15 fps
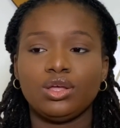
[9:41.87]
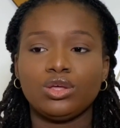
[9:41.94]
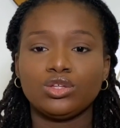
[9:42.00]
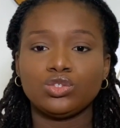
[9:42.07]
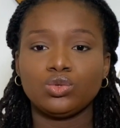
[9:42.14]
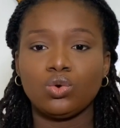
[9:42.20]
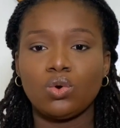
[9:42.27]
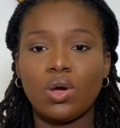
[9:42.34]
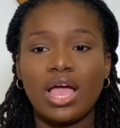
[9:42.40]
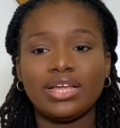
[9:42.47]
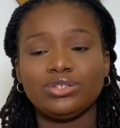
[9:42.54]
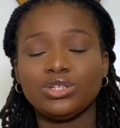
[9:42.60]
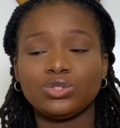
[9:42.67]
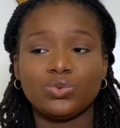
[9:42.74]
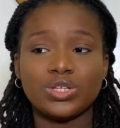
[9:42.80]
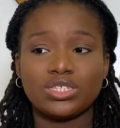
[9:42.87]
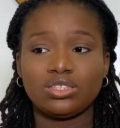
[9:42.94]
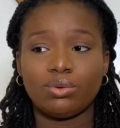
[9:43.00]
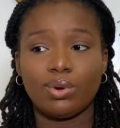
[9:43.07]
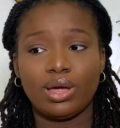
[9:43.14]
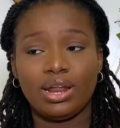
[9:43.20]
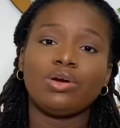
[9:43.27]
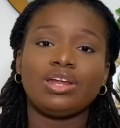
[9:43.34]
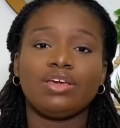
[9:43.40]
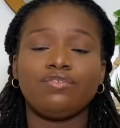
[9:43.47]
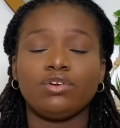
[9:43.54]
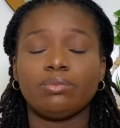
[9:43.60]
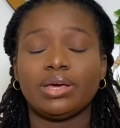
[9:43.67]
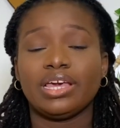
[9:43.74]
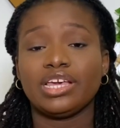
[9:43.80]
So I do it once in a while, like when I
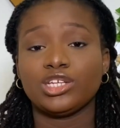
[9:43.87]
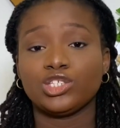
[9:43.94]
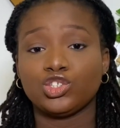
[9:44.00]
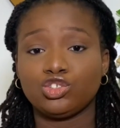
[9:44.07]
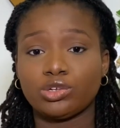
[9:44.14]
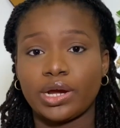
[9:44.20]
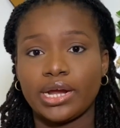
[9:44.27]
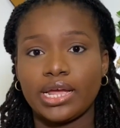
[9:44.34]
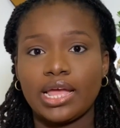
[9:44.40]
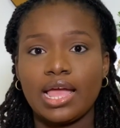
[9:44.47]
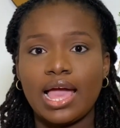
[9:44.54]
feel my hair is dry,